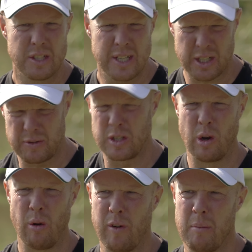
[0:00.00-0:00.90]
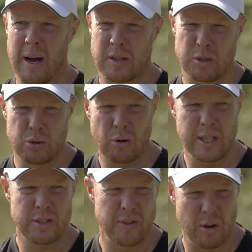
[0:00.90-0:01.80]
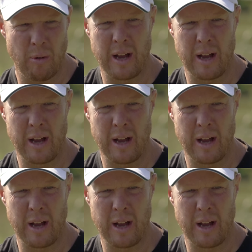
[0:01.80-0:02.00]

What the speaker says: Zach's fished a lovely match. He's chucking his feeder